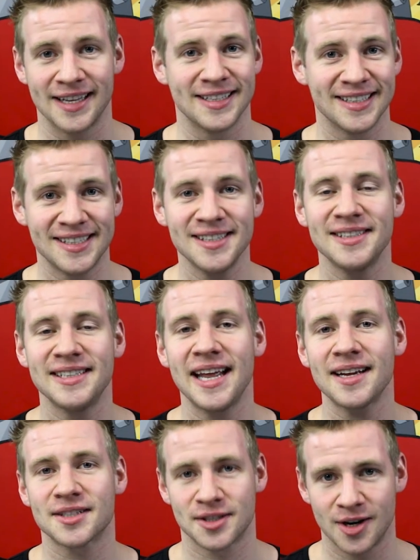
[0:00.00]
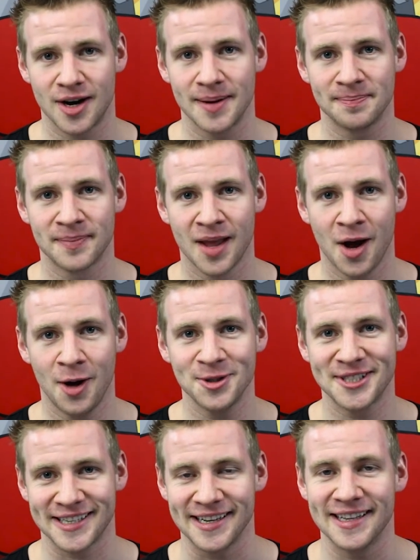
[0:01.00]
And until next time, I'll
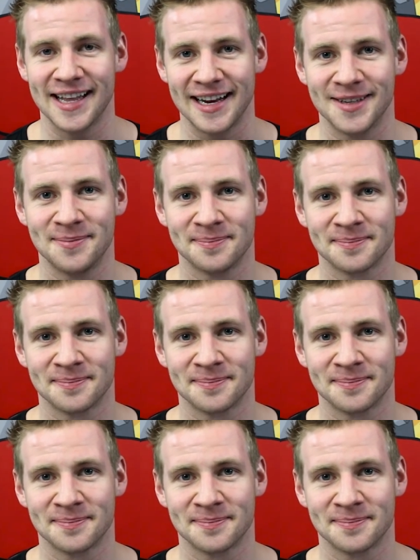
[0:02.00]
see you later.